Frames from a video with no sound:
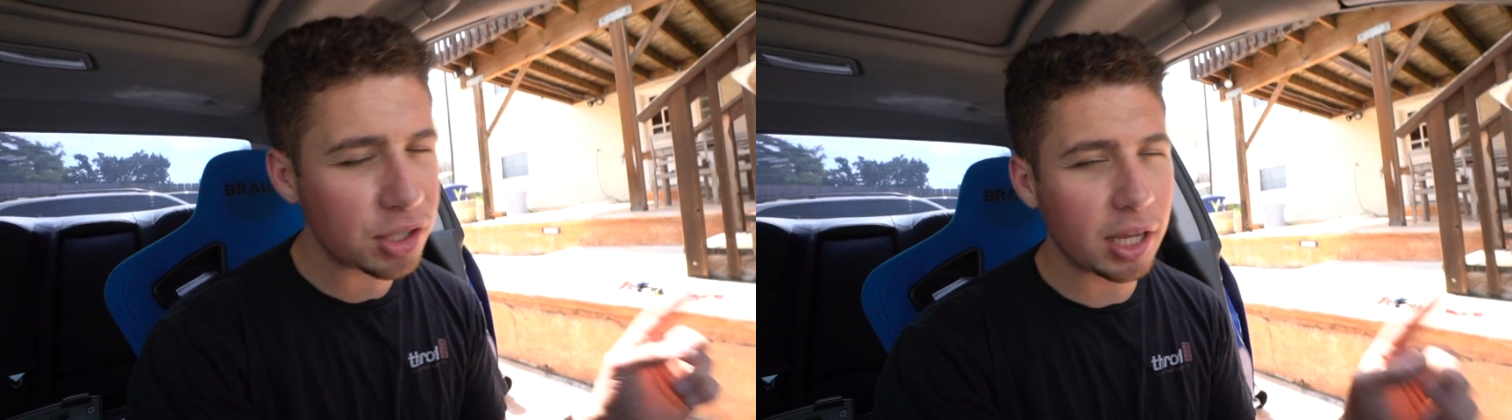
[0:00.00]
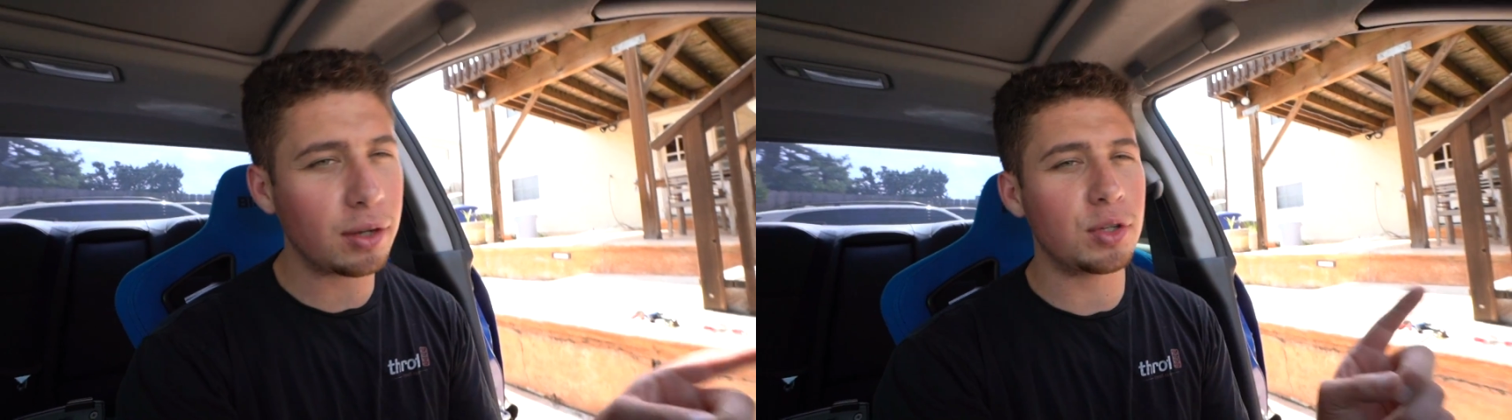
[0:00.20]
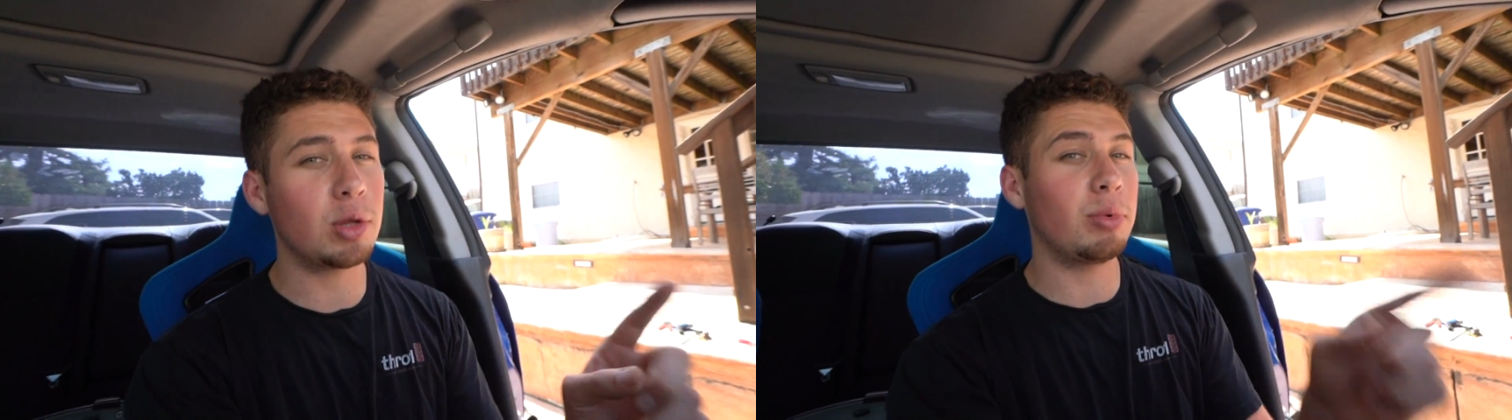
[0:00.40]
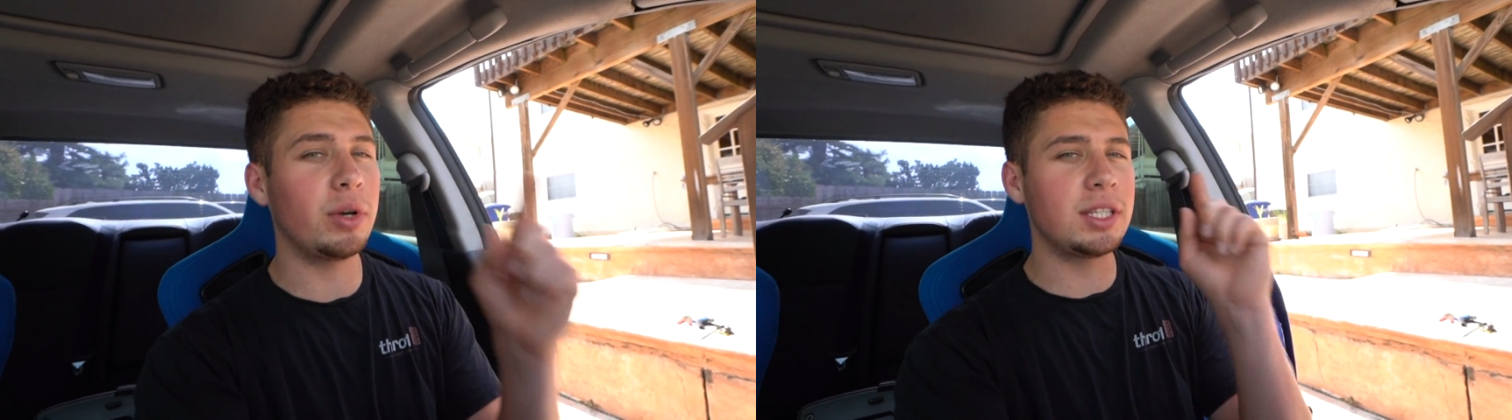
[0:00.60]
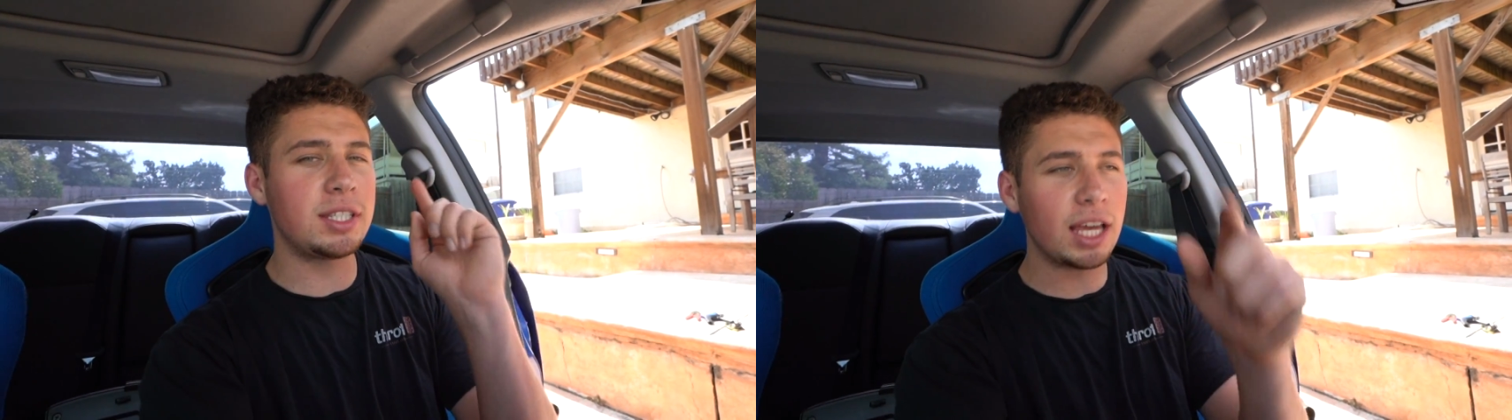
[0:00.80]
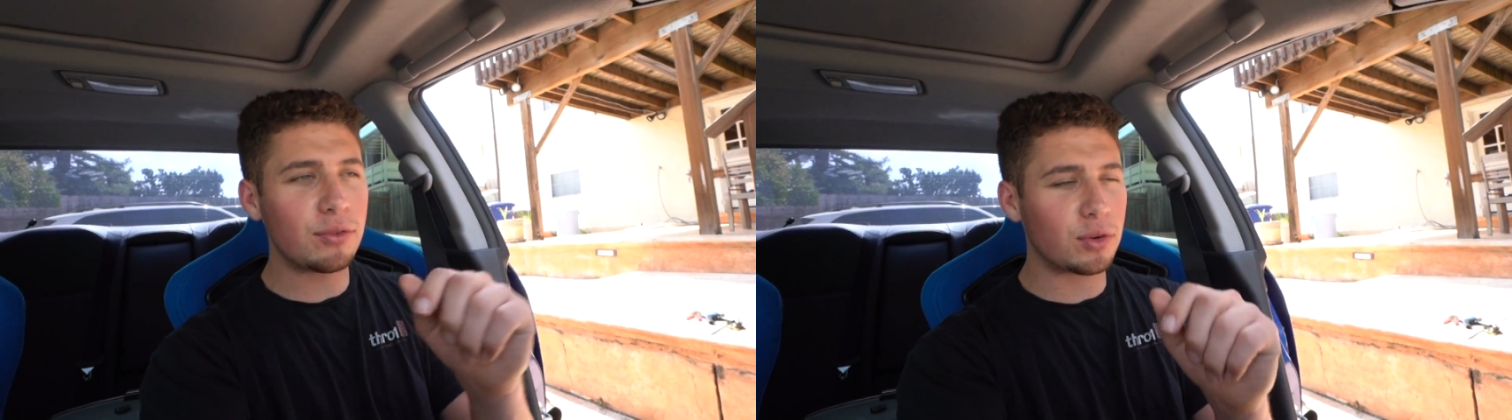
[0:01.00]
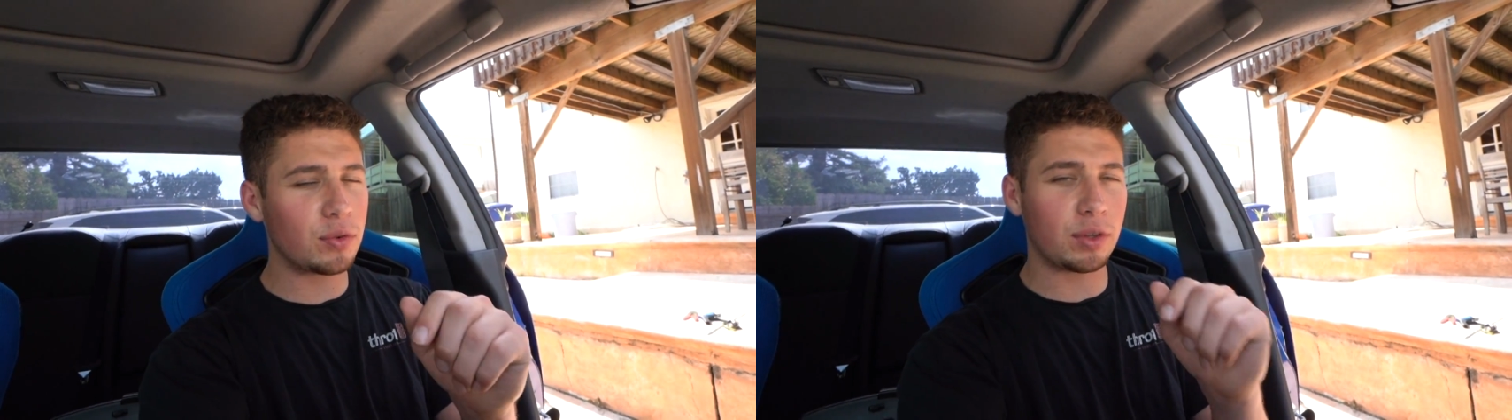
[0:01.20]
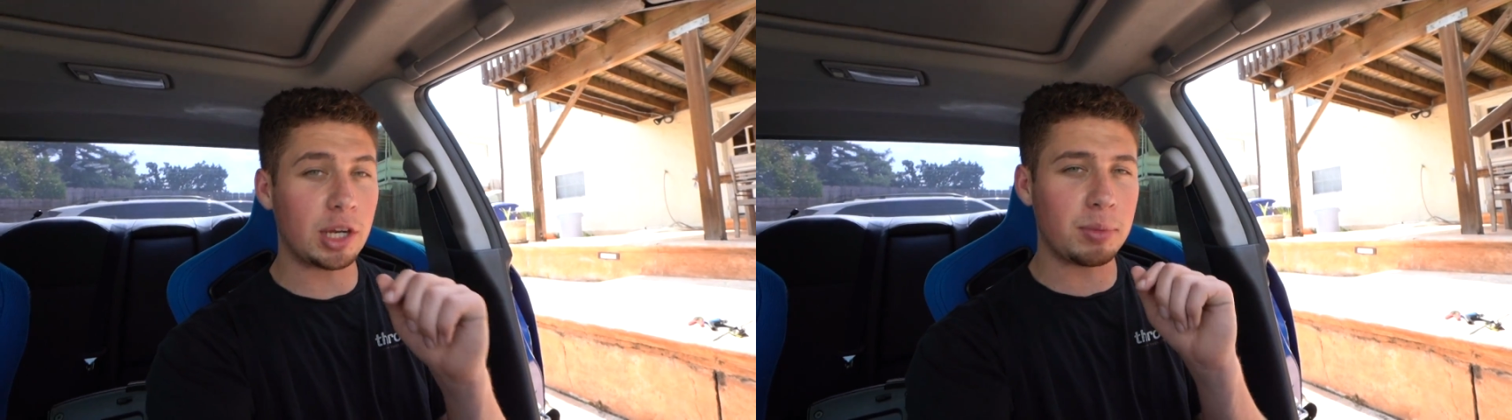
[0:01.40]
Shout out to the boy Denver
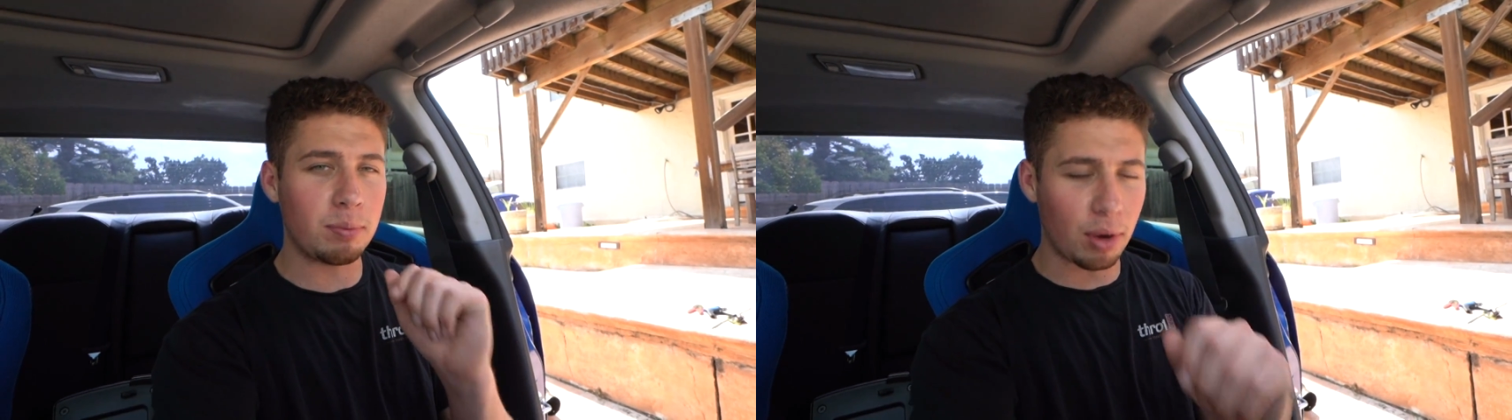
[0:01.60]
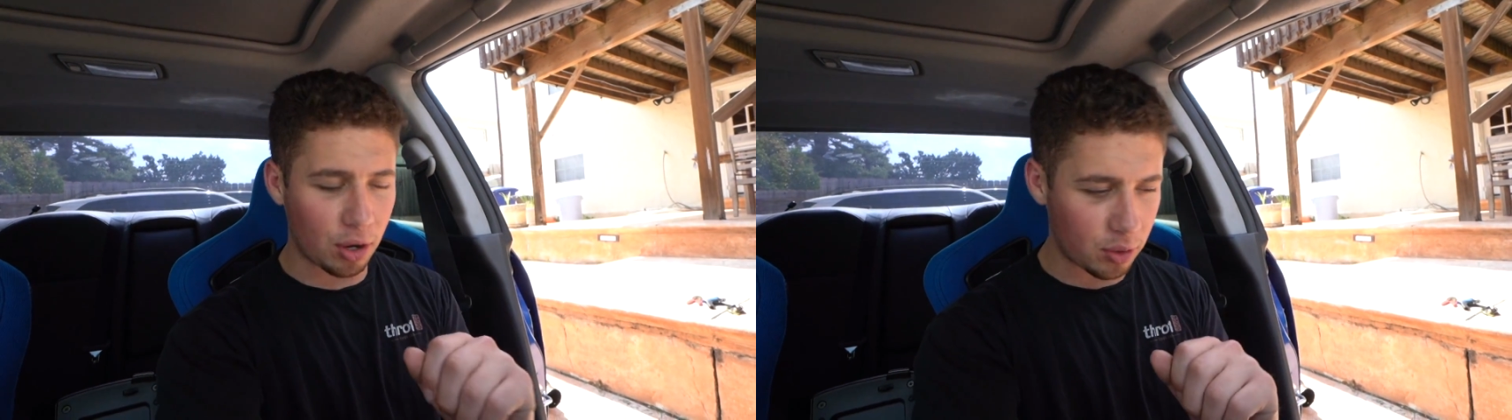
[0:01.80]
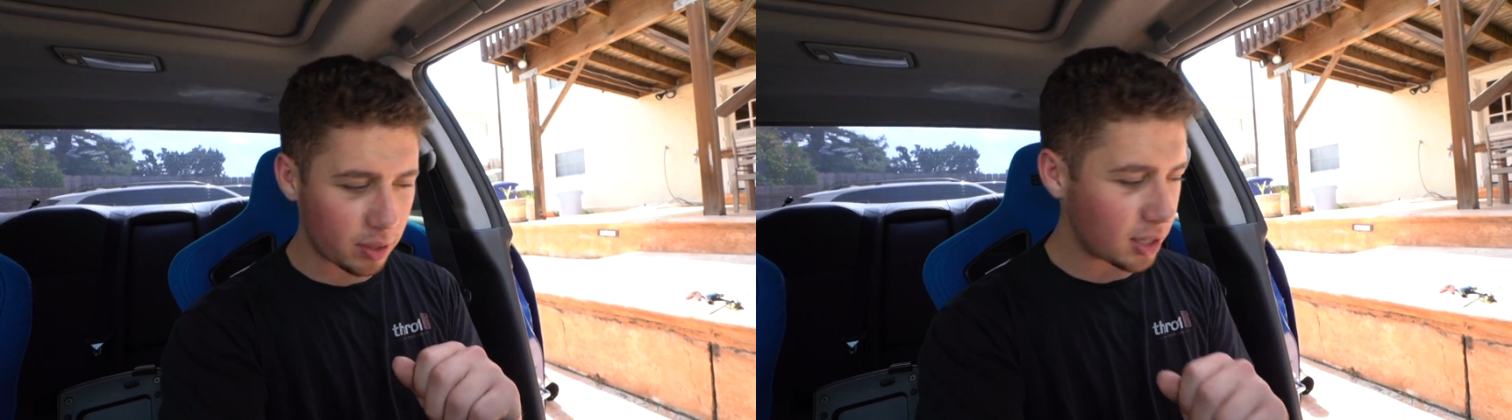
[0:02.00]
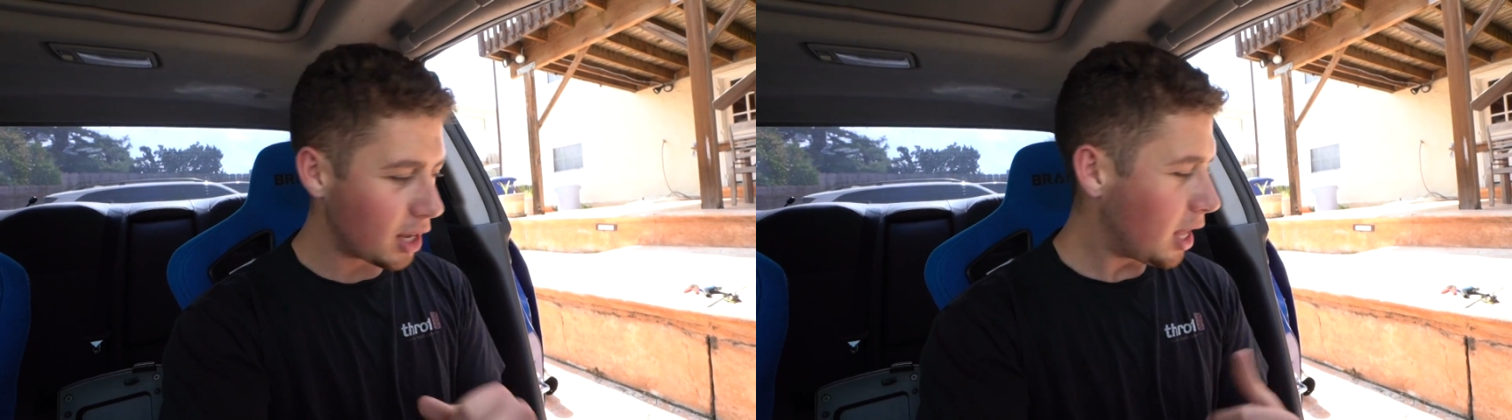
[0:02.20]
for letting me borrow it.